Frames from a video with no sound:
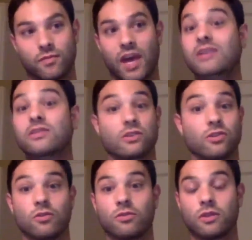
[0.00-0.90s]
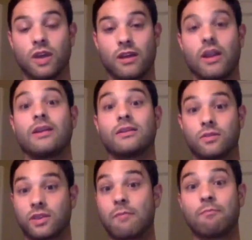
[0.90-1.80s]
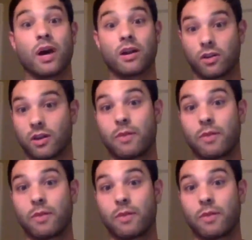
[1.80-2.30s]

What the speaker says: execute and get better.